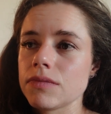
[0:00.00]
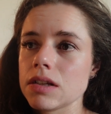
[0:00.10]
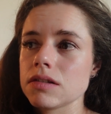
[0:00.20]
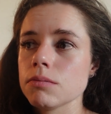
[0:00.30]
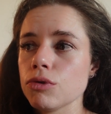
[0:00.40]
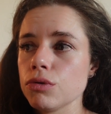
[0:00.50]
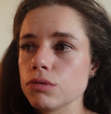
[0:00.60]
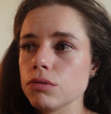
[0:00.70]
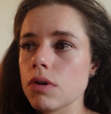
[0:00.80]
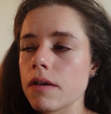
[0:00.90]
And
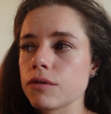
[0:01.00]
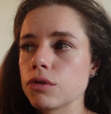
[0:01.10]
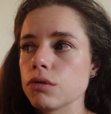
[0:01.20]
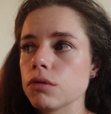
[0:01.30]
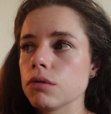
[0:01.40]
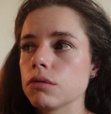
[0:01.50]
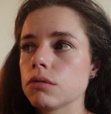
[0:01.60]
tomorrow I've got